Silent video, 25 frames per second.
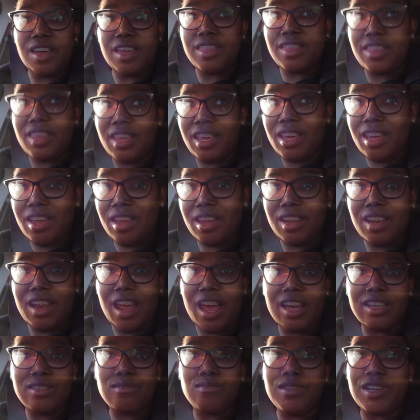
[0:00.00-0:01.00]
and then
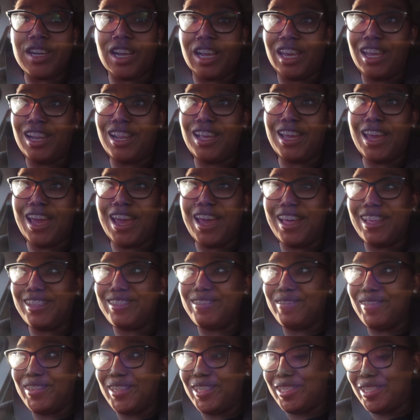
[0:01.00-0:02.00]
as we were getting
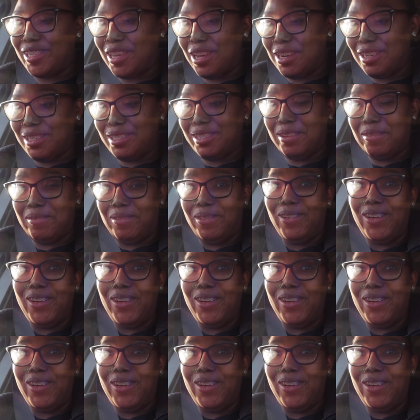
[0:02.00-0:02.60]
gas, we decided that